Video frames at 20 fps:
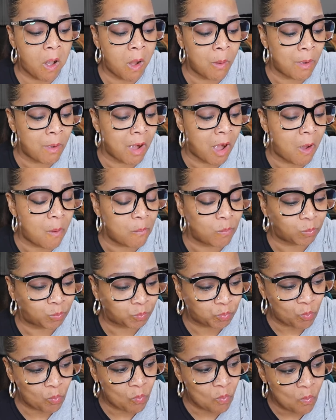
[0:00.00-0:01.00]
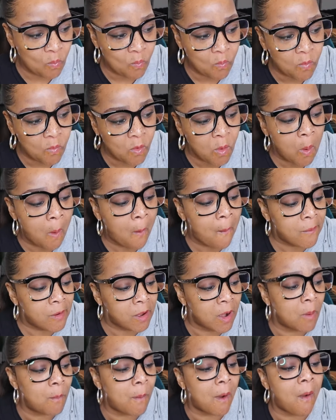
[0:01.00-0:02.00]
Oh my God.
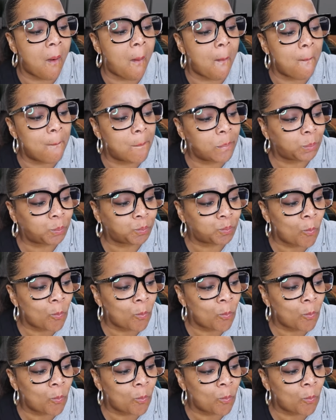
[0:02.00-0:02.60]
Oh my God.